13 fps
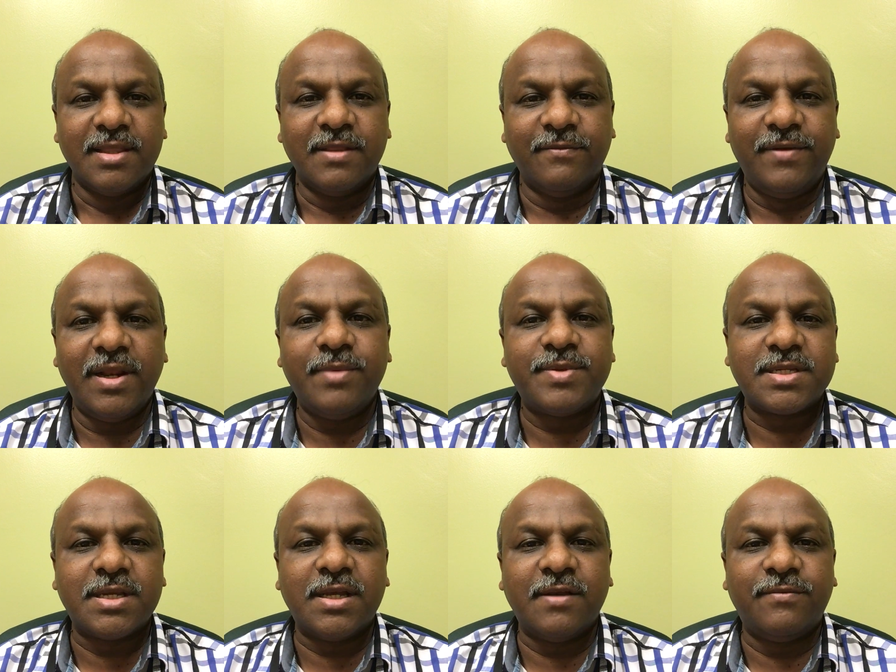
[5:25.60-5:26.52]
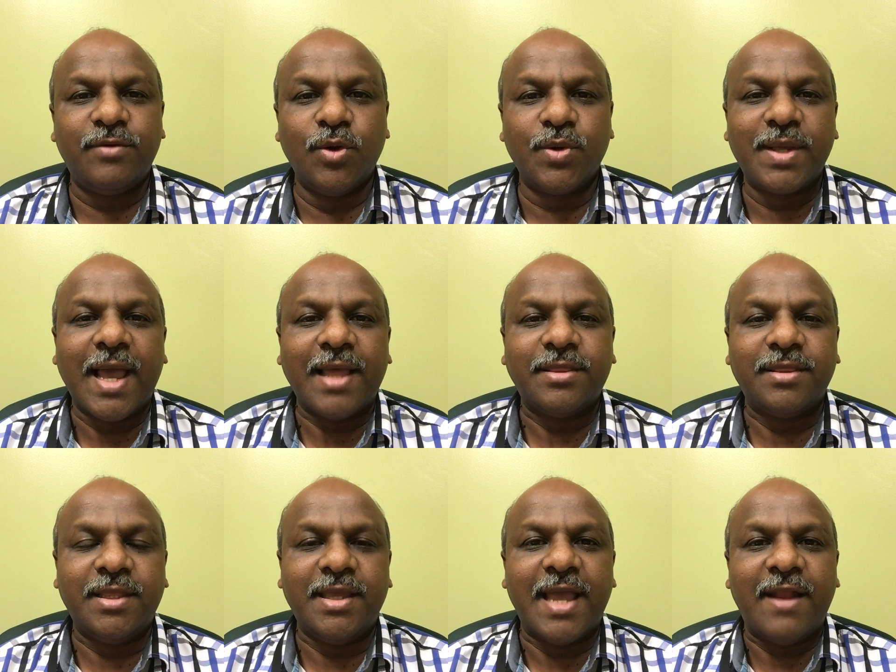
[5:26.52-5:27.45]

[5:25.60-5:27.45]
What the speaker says: The Phillips Curve look at the